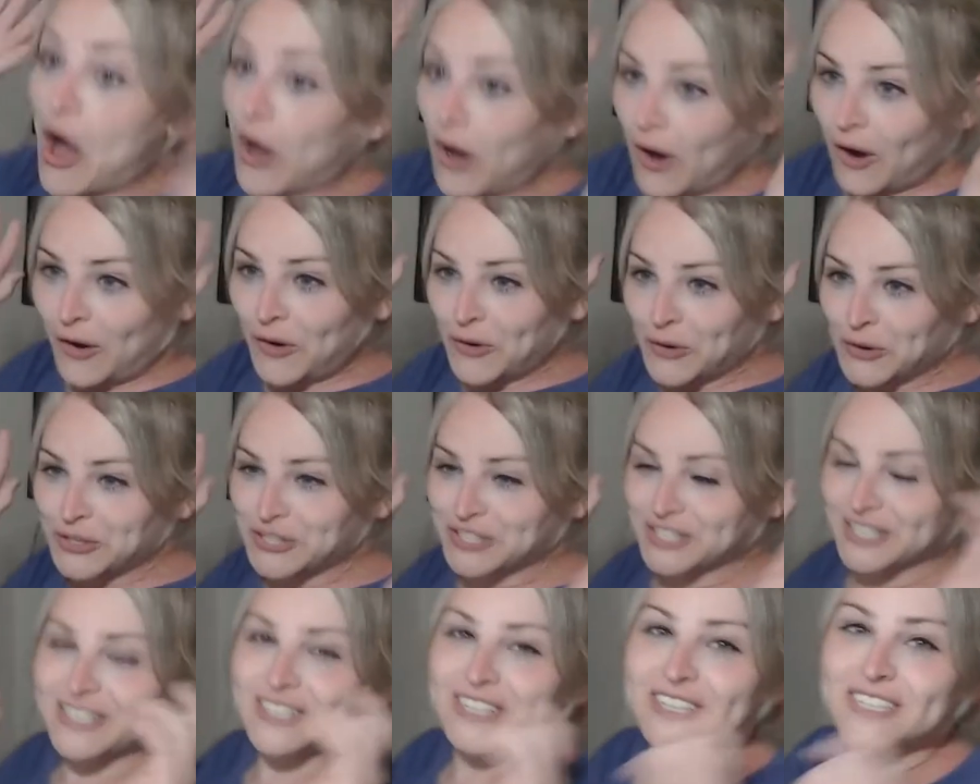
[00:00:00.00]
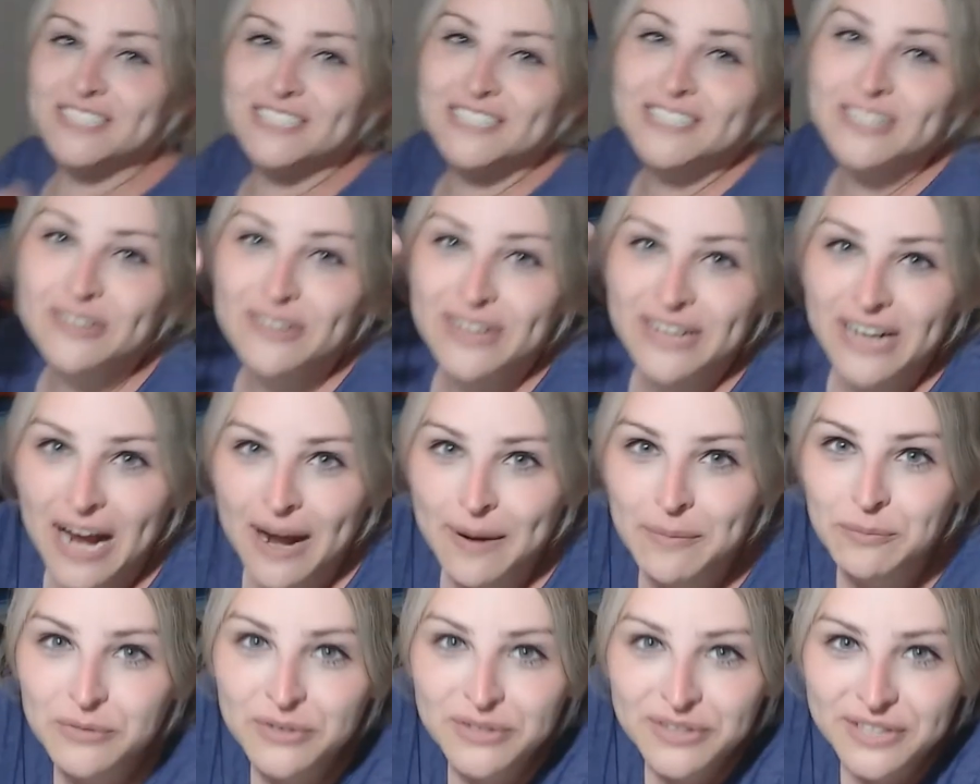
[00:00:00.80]
oh shit, because you know, like
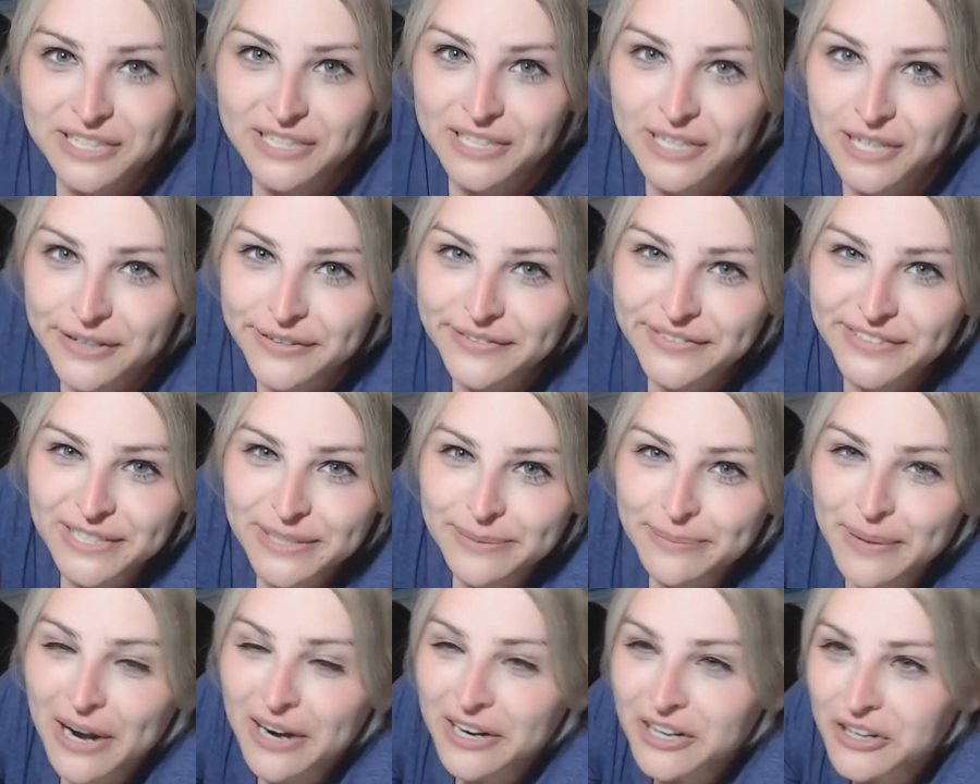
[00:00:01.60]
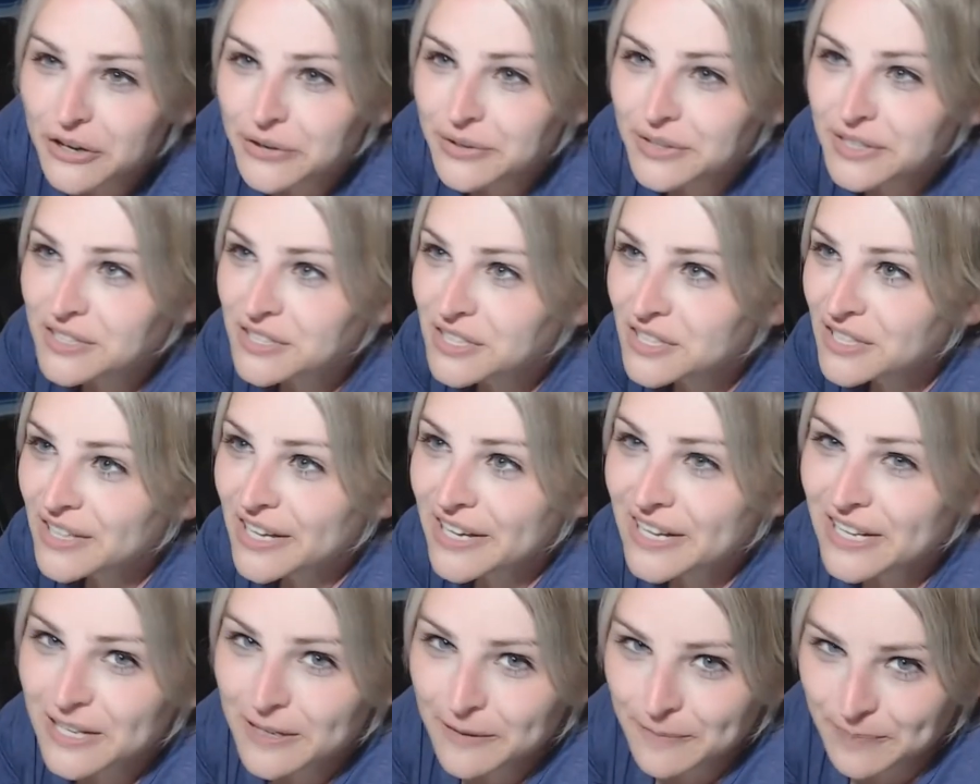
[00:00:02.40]
I'm really nervous about going into
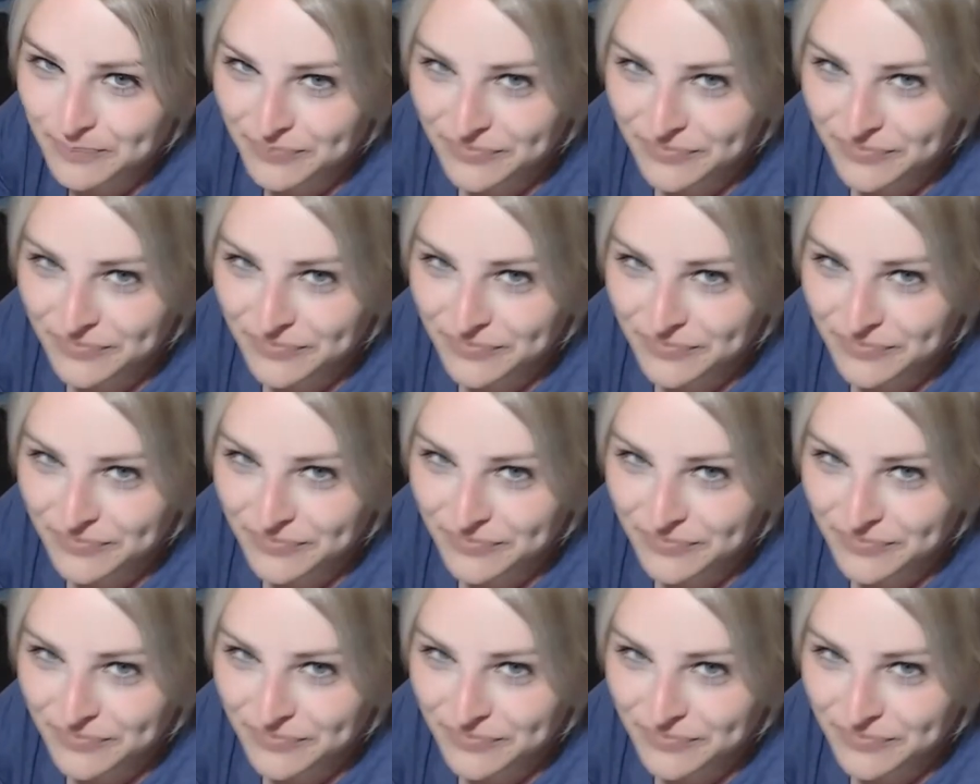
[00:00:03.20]
like